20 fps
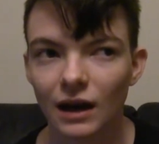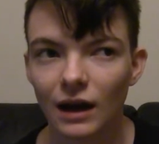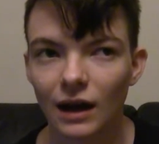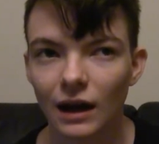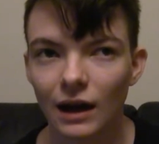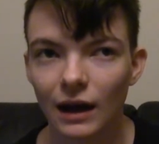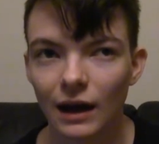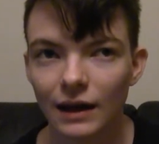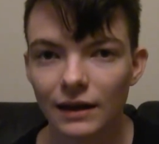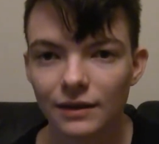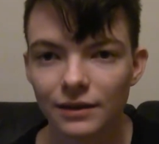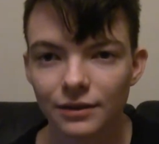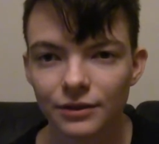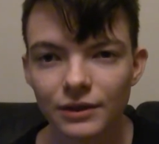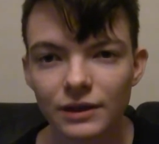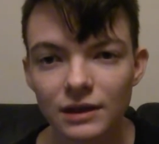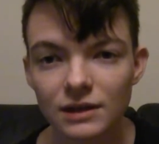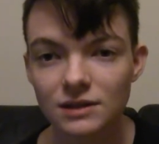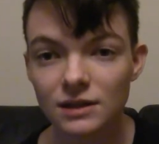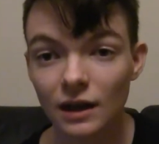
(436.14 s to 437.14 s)
I
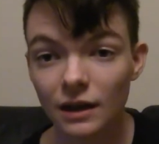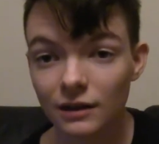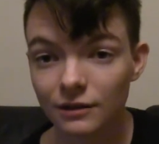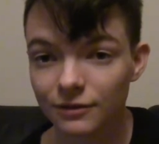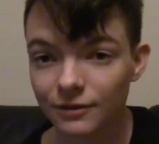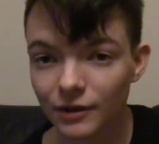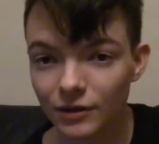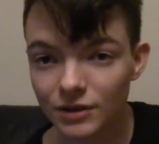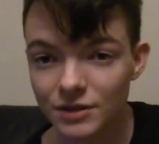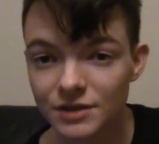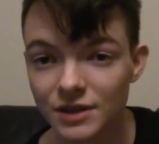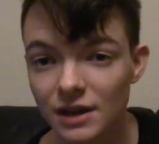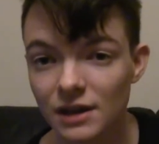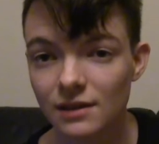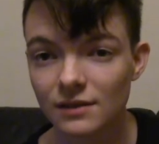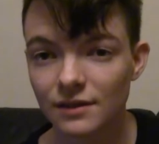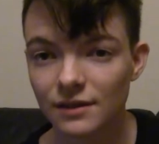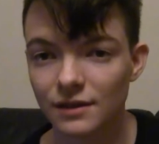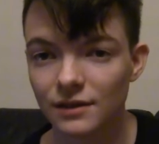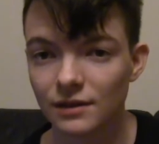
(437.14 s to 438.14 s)
think it's kind of fair to
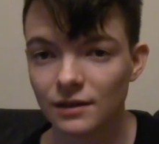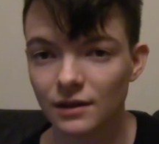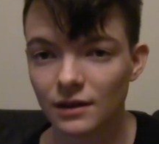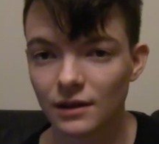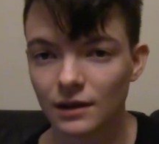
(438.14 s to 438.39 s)
say that